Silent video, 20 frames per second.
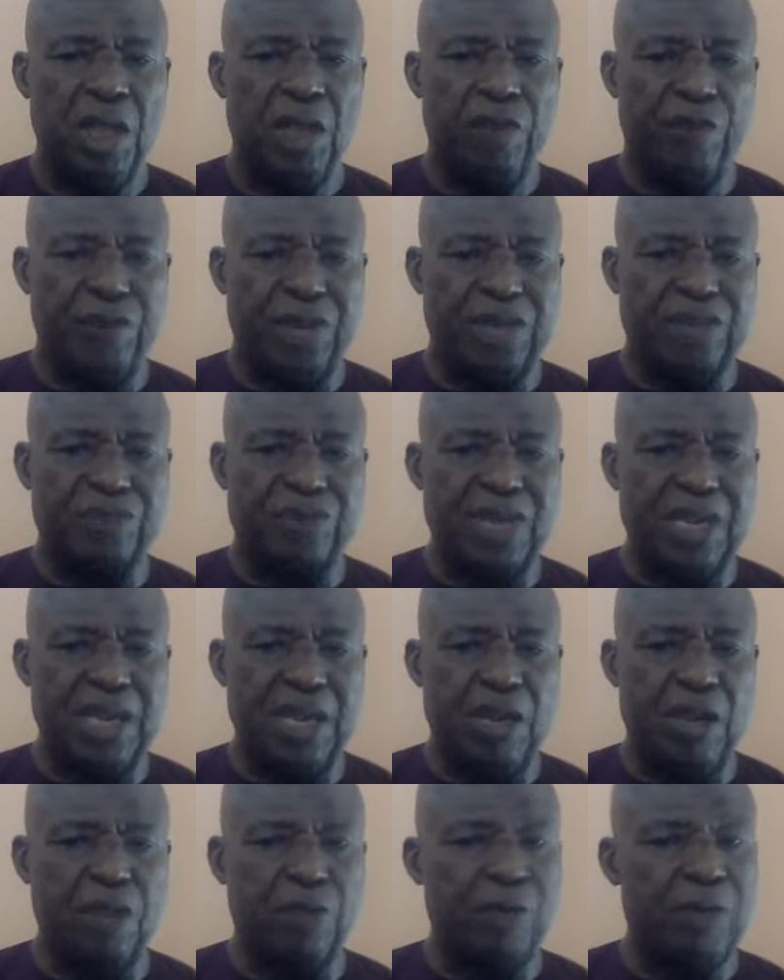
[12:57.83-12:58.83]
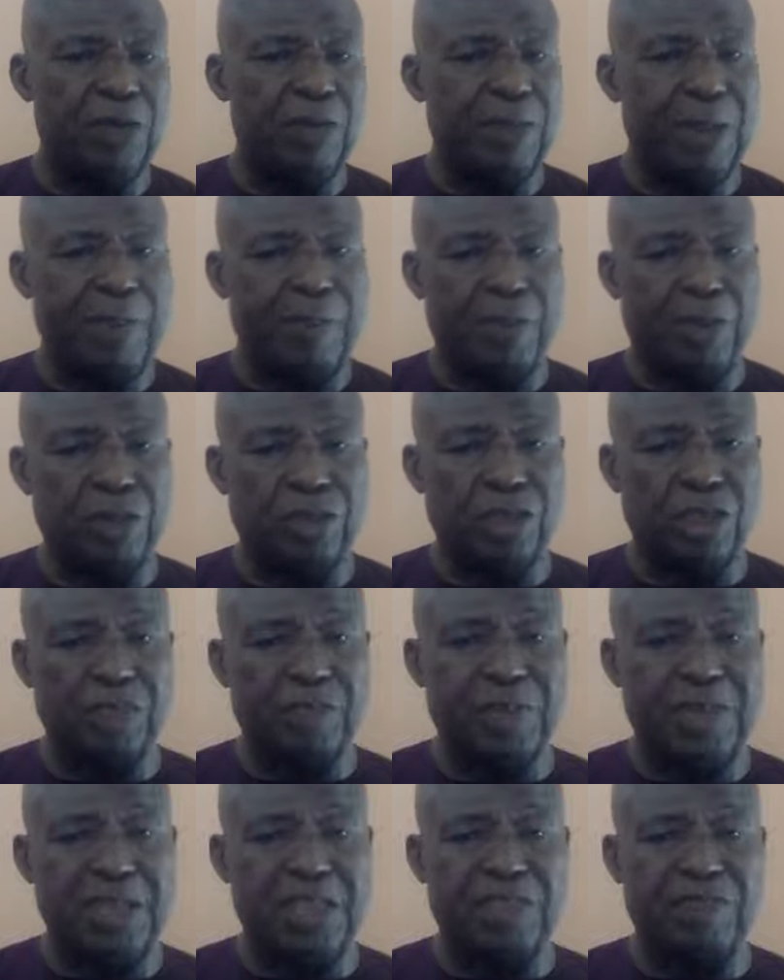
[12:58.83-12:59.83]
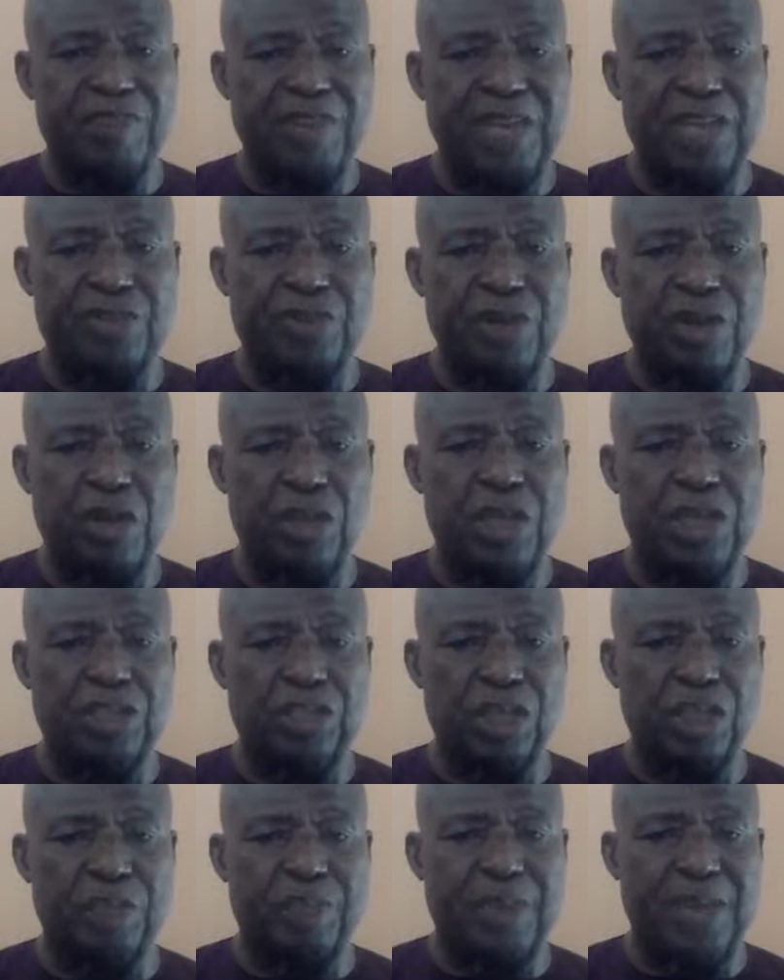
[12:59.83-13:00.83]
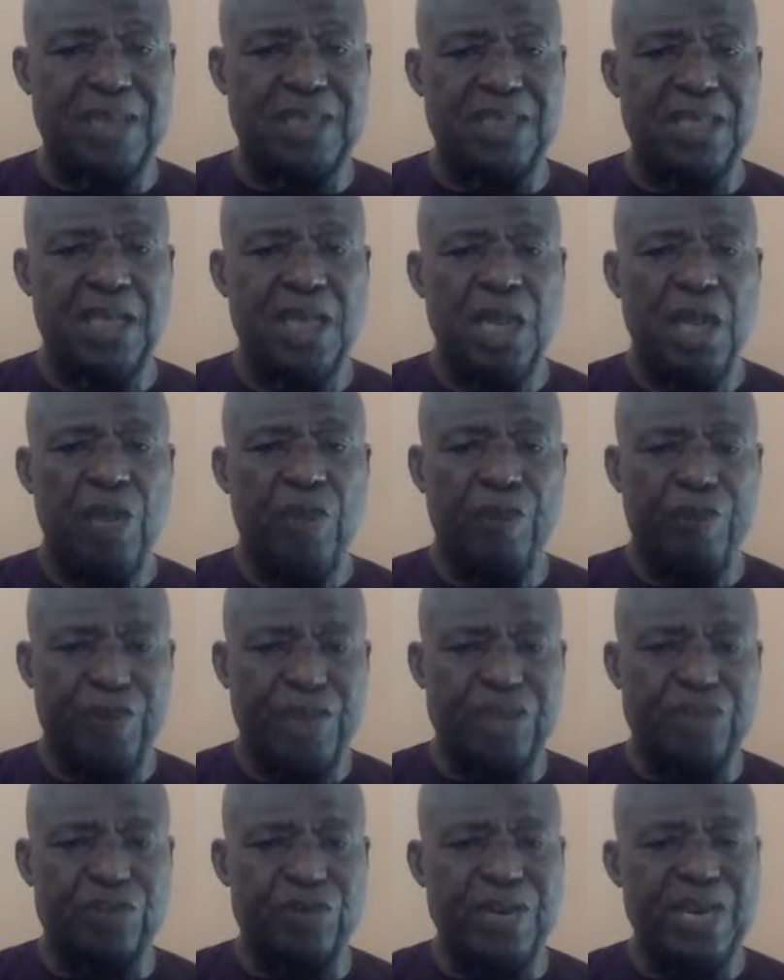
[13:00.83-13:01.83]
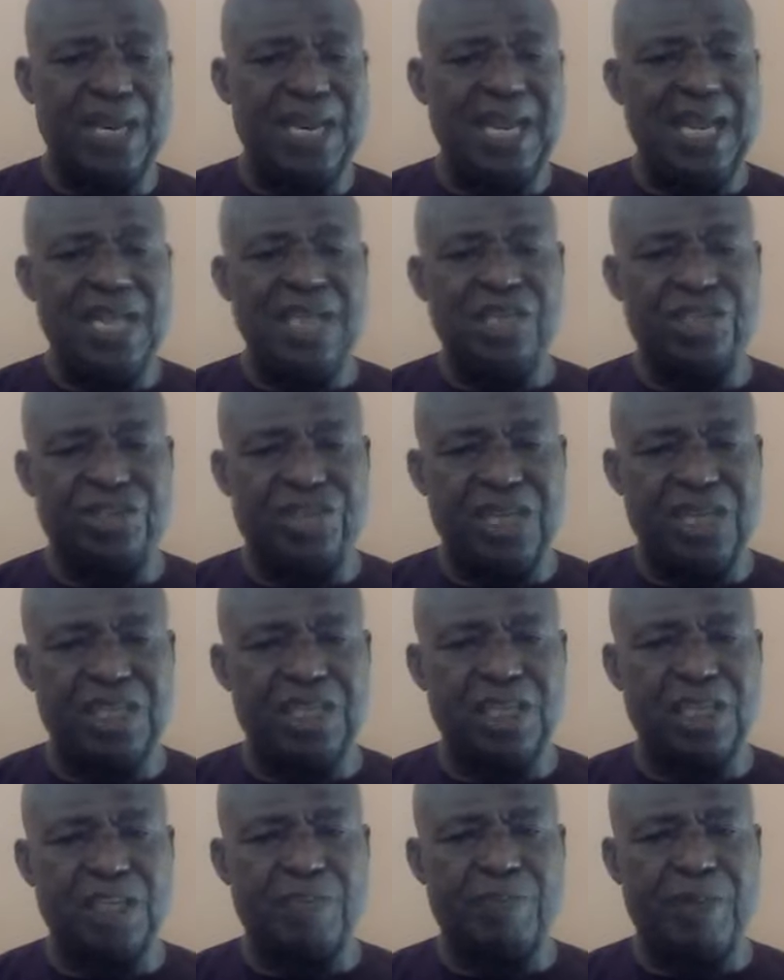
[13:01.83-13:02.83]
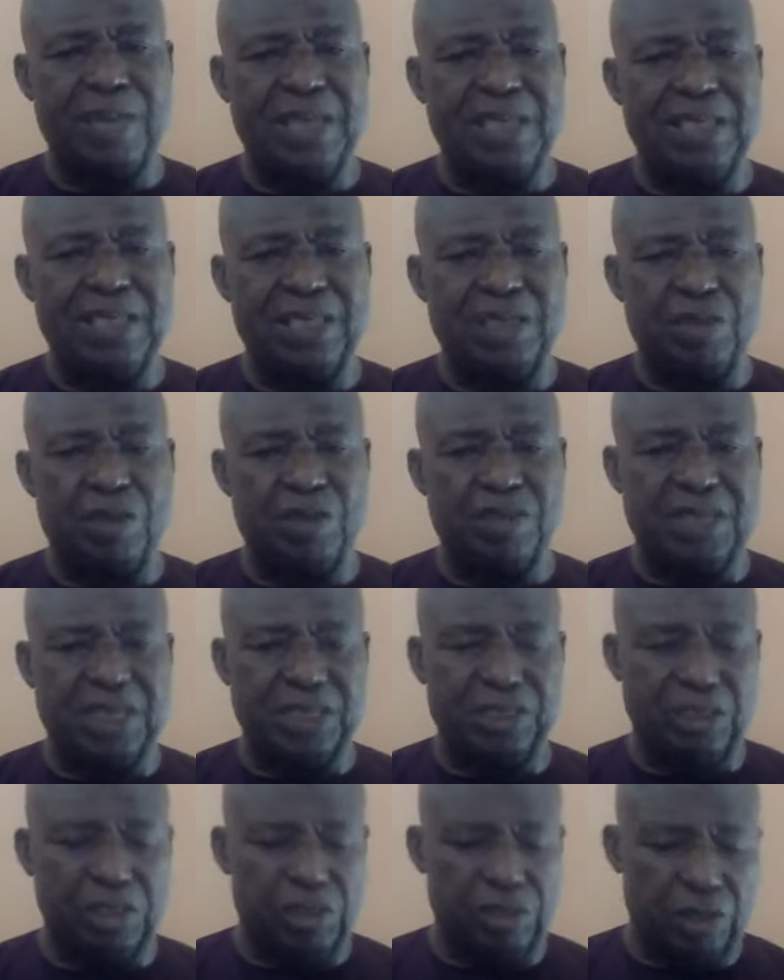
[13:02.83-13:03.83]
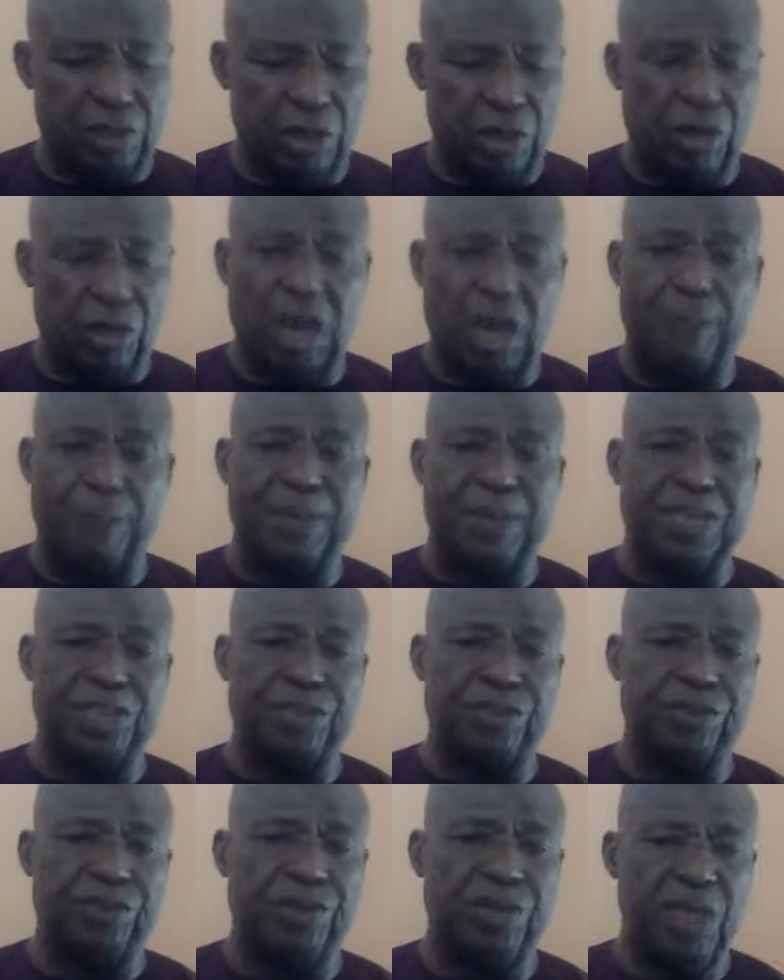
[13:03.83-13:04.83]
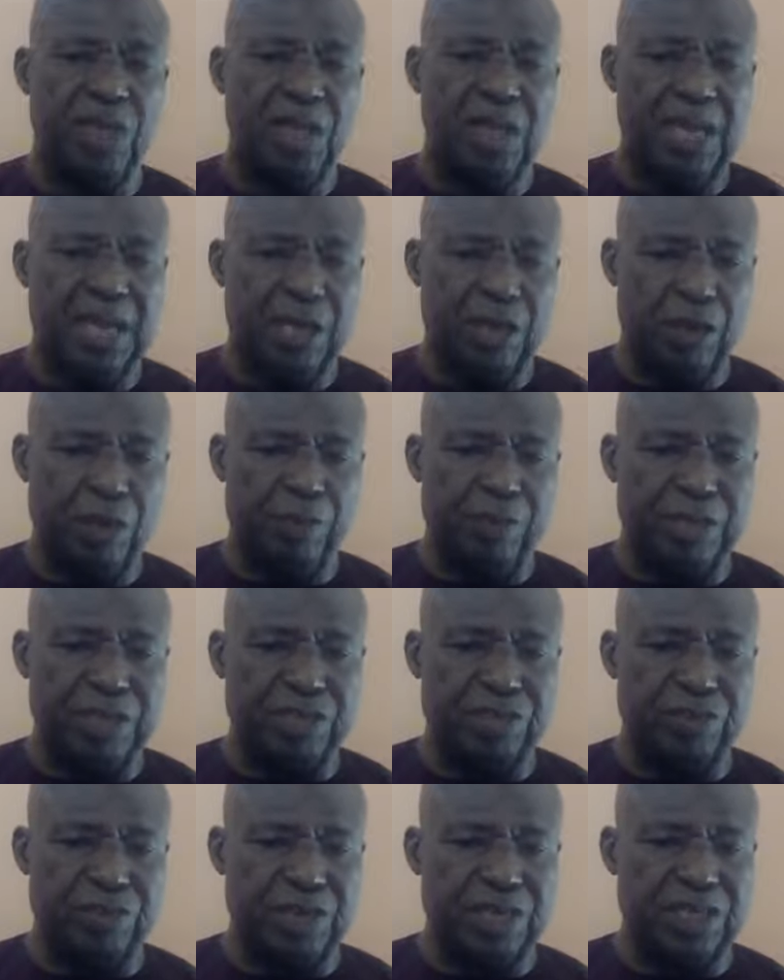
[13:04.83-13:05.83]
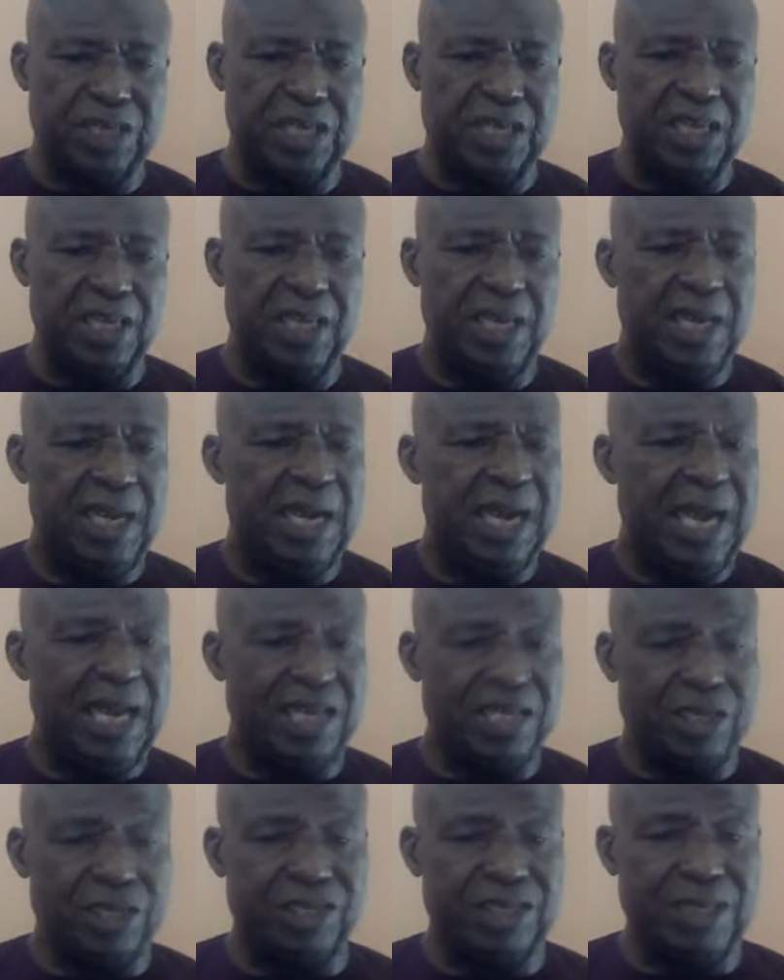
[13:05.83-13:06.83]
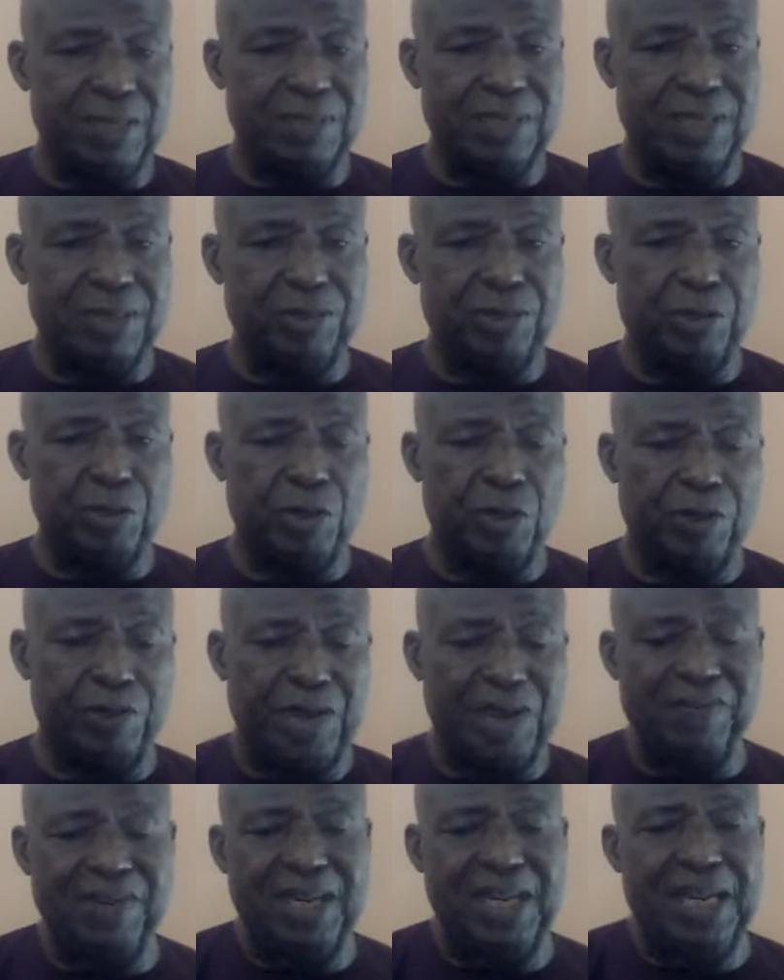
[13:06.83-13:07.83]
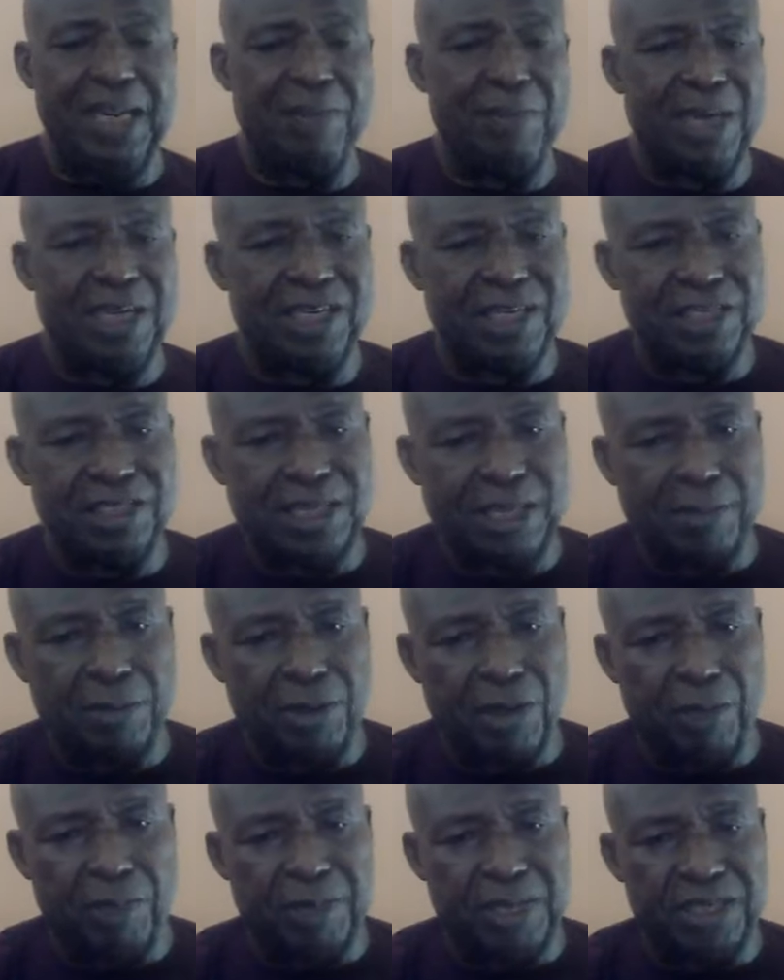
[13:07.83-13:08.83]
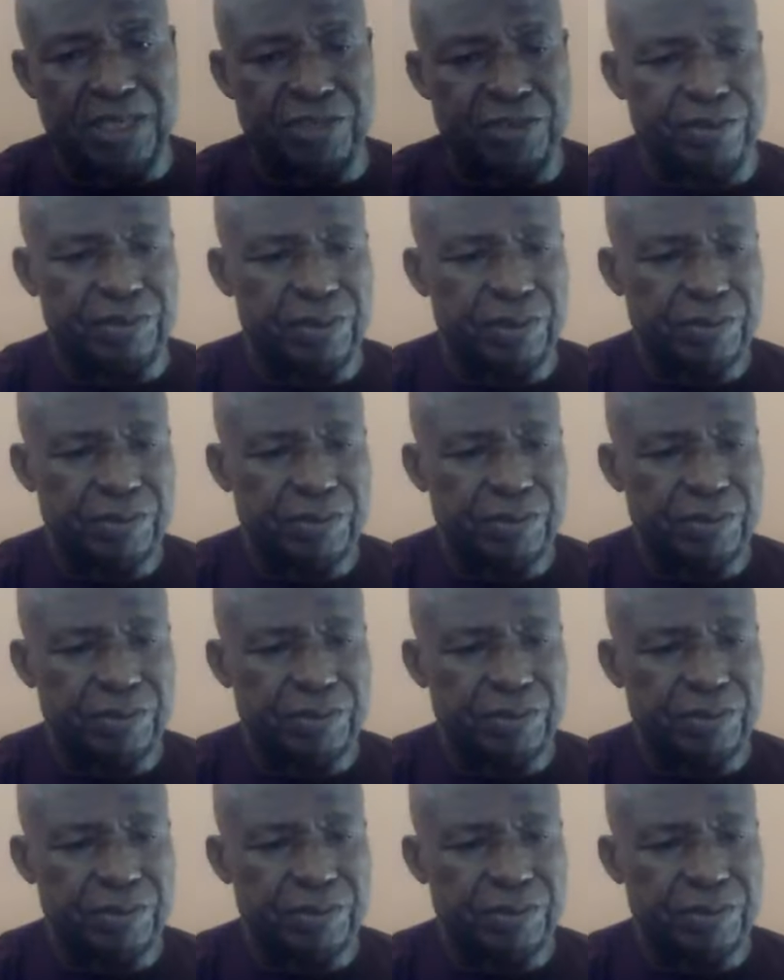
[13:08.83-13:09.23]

Victory on, on my church page, victory on the church page, victory in Jesus Pentecostal Church.org. God God bless you and God bless you richly. I see you same time tomorrow, 5 a.m. Nigeria time. God bless you.